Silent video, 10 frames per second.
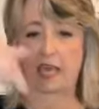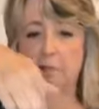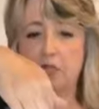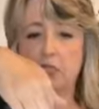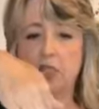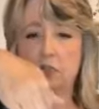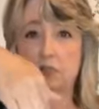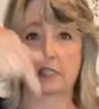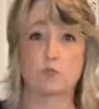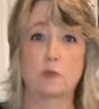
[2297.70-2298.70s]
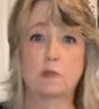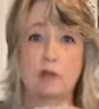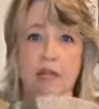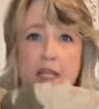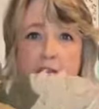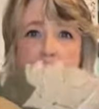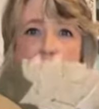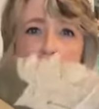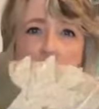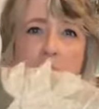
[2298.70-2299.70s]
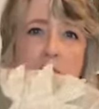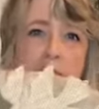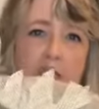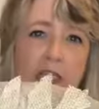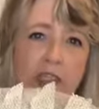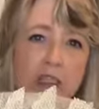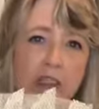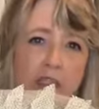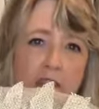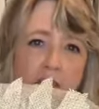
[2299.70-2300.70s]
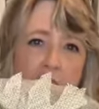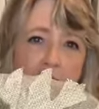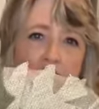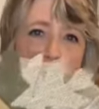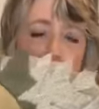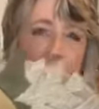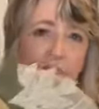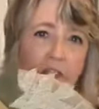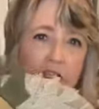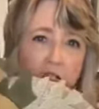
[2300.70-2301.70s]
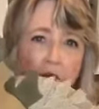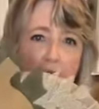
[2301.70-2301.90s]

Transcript: I am going to use this one right here. Can you see it? But I'll fiddle